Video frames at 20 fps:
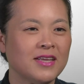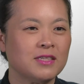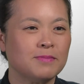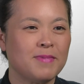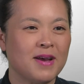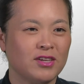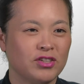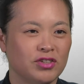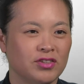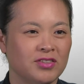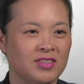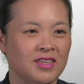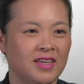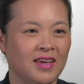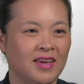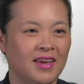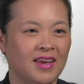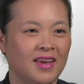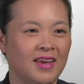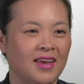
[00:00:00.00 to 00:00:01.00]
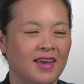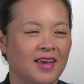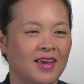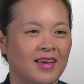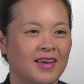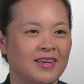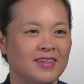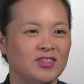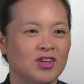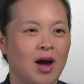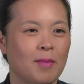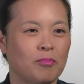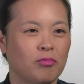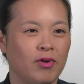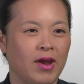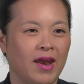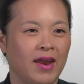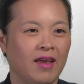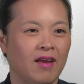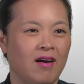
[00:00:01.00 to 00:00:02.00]
specialty is
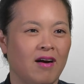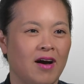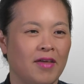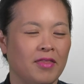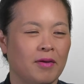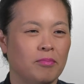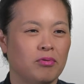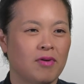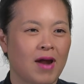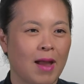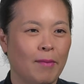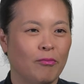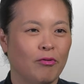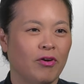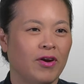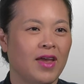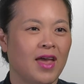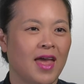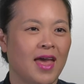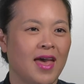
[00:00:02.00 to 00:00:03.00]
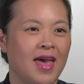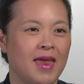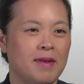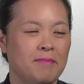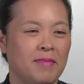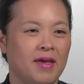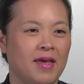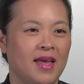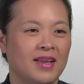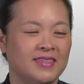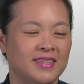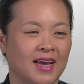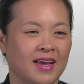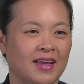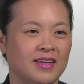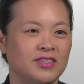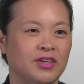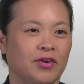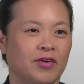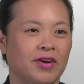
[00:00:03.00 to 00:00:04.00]
operating on the primary and
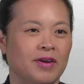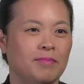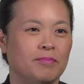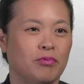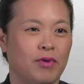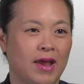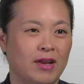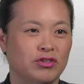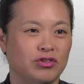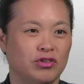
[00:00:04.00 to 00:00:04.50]
secondary brain